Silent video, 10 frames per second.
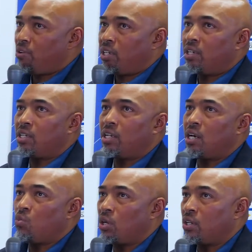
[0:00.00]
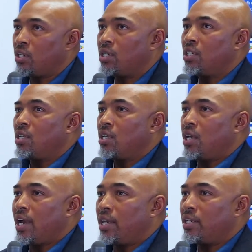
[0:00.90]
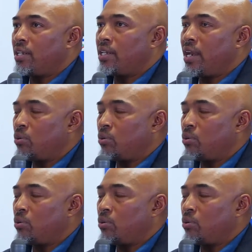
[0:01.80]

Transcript: and whatnot. And yeah,